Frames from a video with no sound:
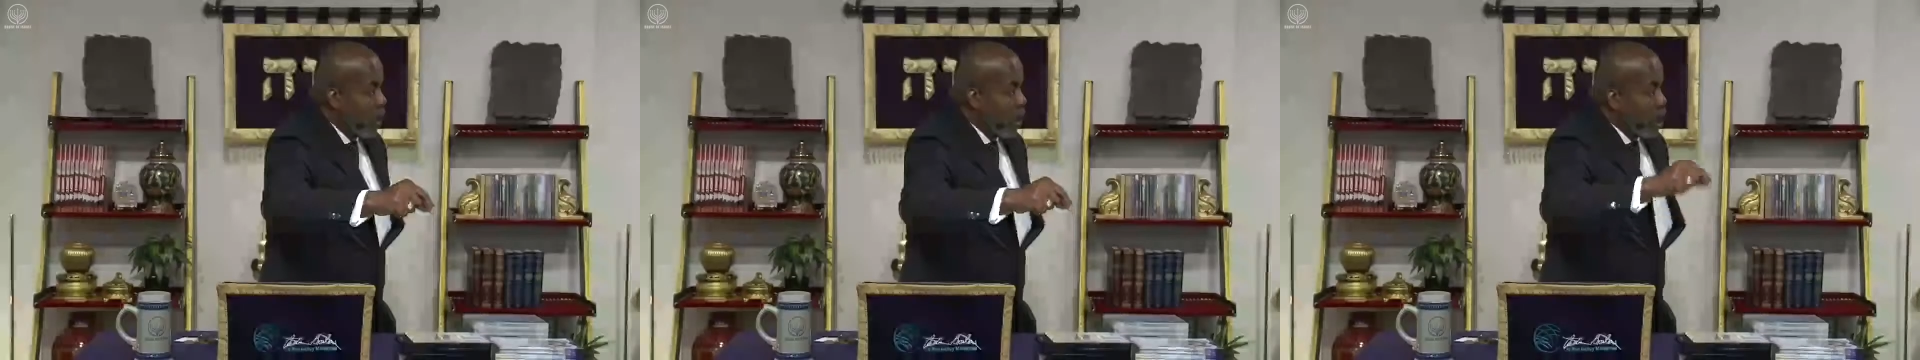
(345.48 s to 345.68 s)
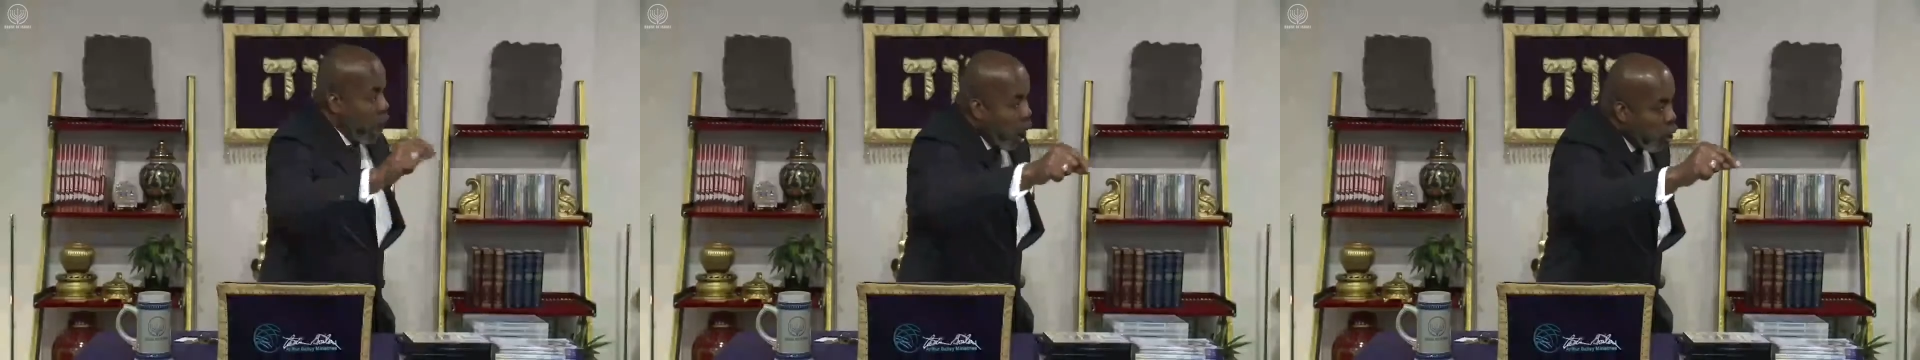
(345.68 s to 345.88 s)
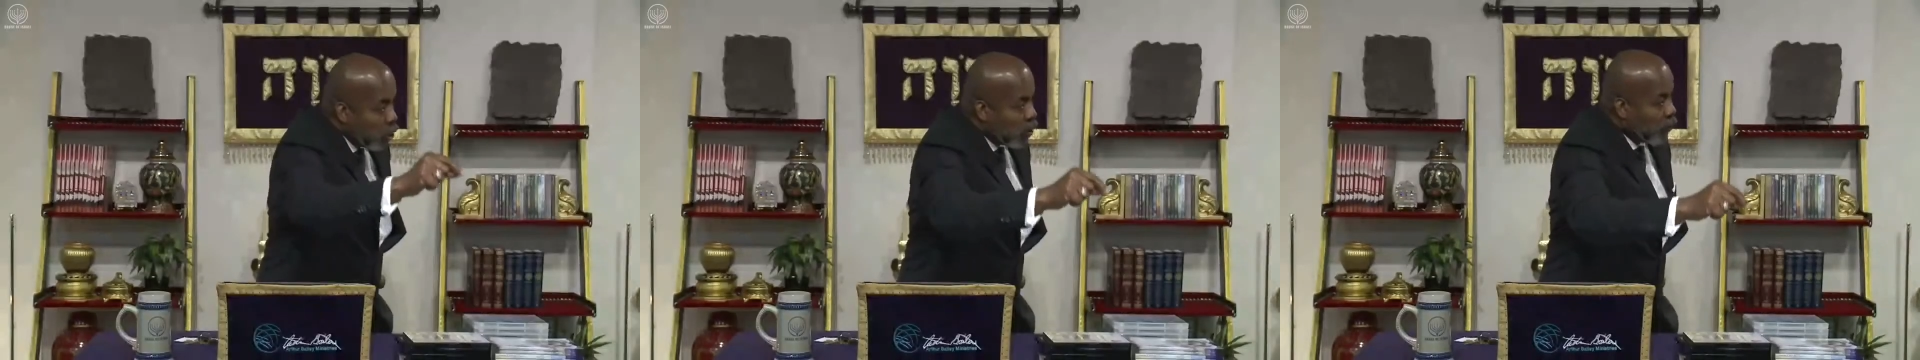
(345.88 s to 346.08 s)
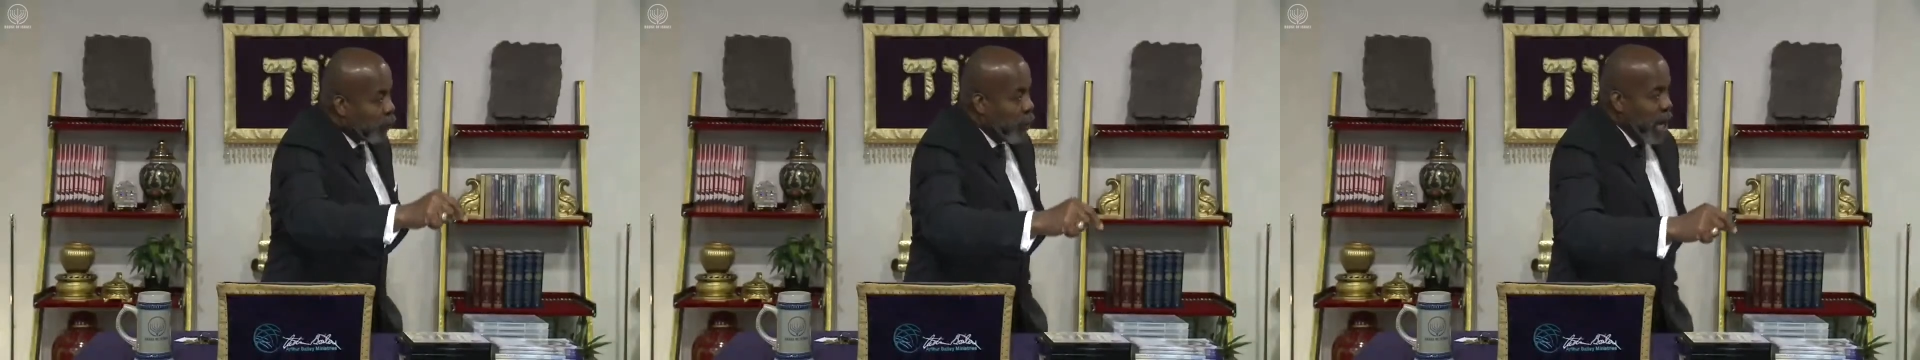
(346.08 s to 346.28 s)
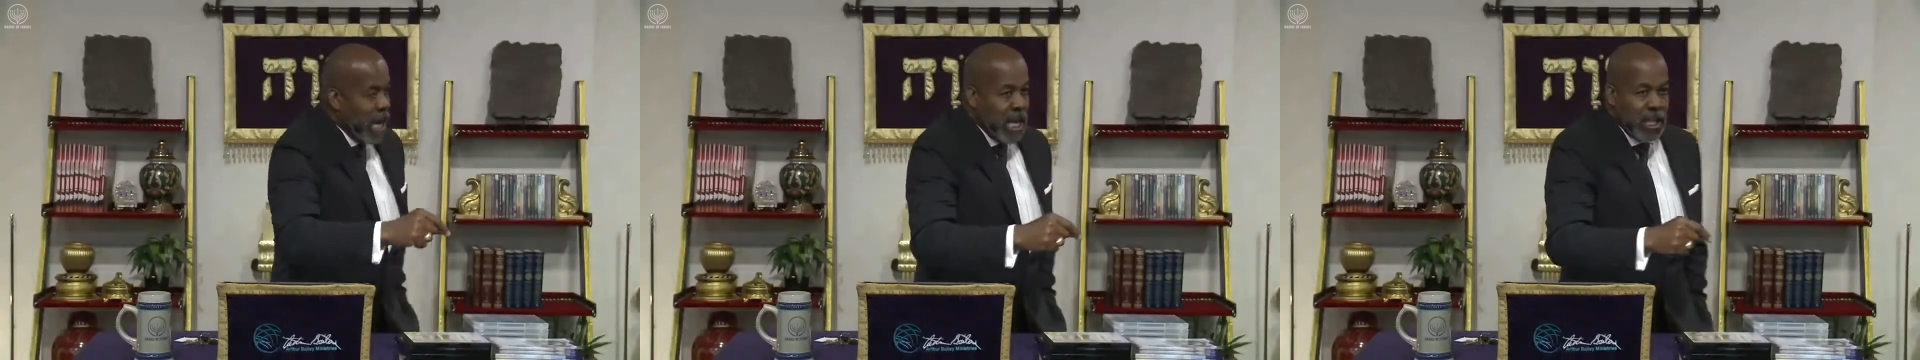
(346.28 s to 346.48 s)
Those
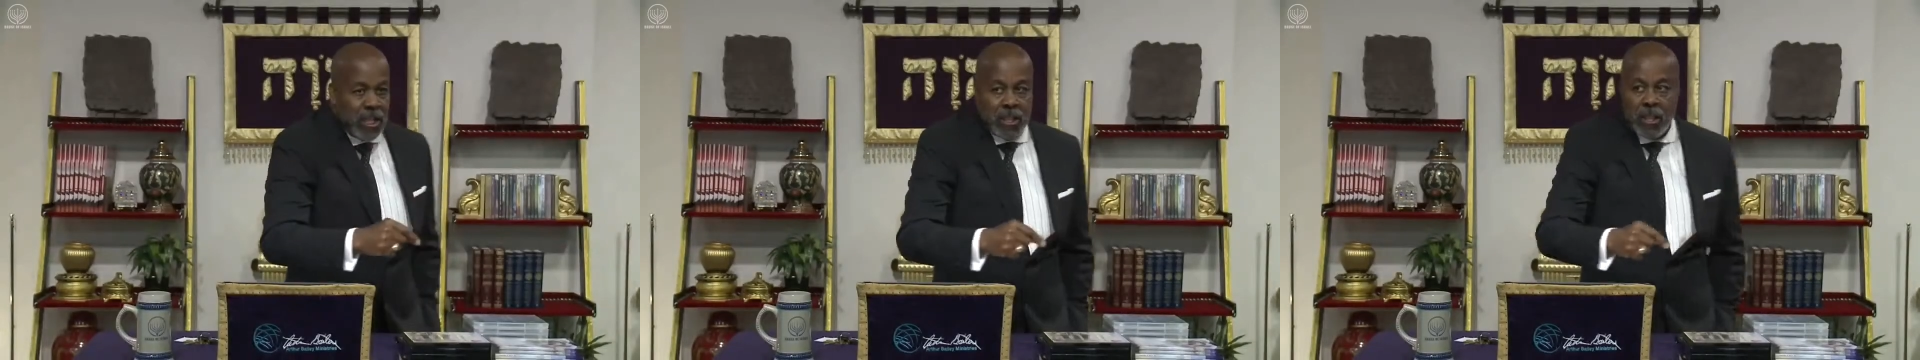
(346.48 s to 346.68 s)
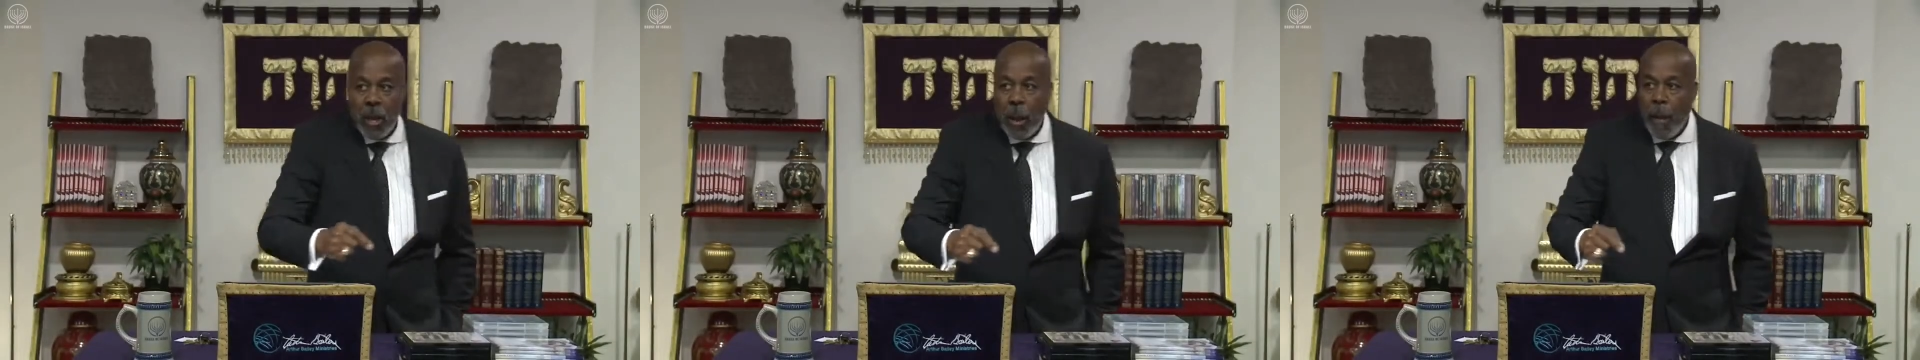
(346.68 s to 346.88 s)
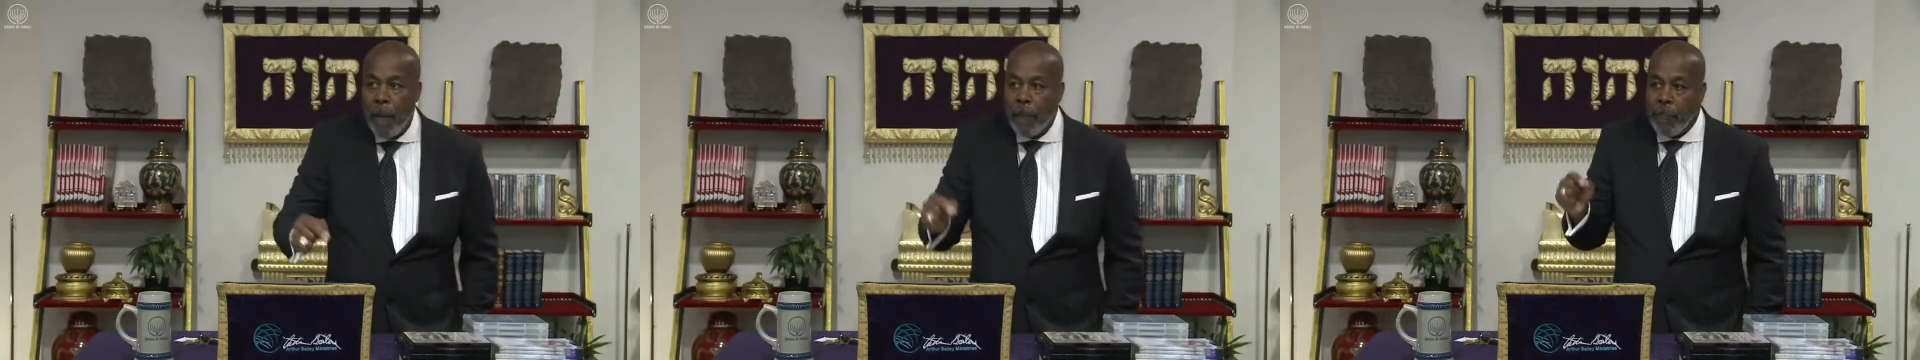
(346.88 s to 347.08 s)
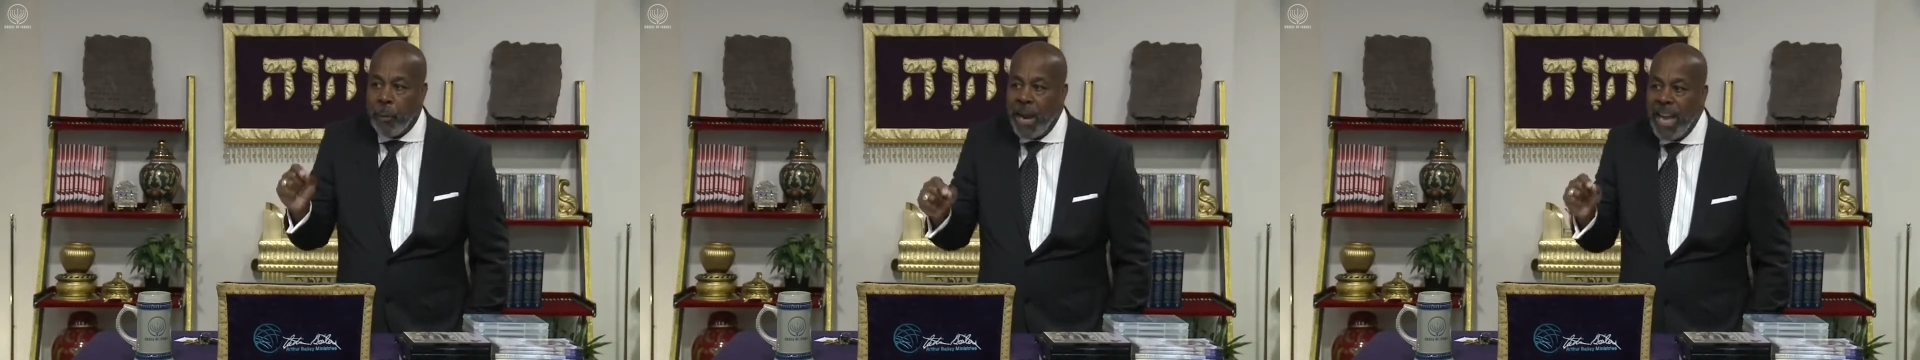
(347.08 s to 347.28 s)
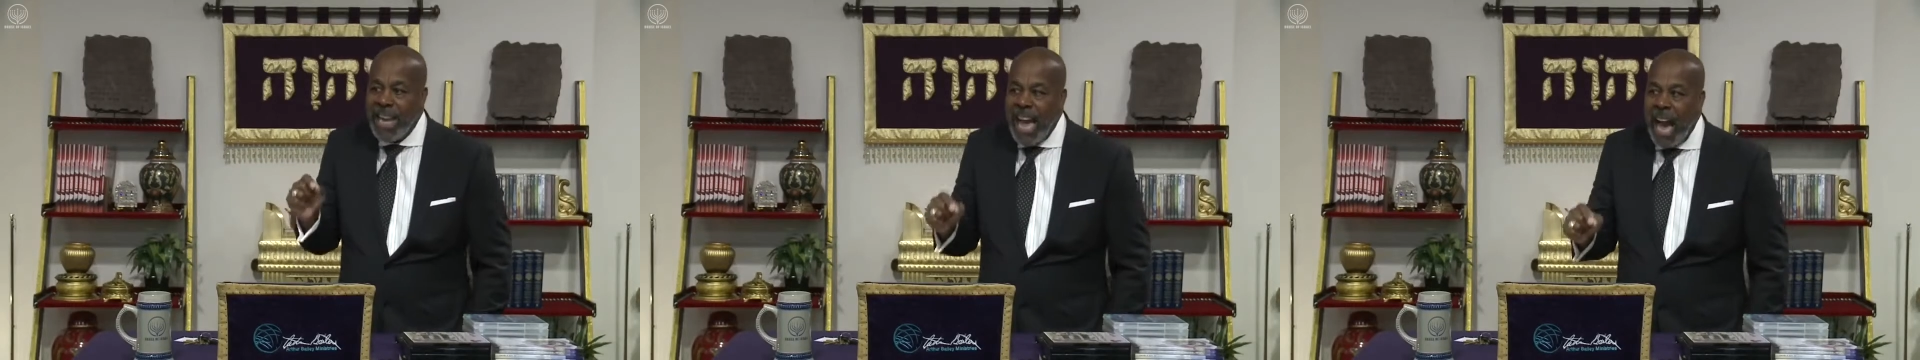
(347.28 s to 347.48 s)
friends
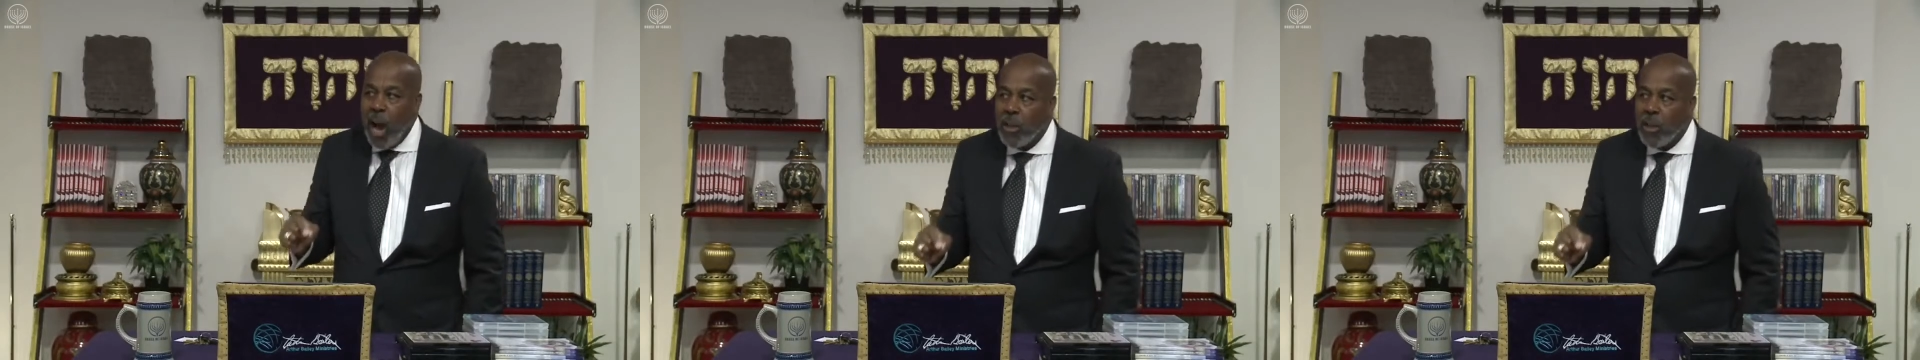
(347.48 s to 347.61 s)
bring out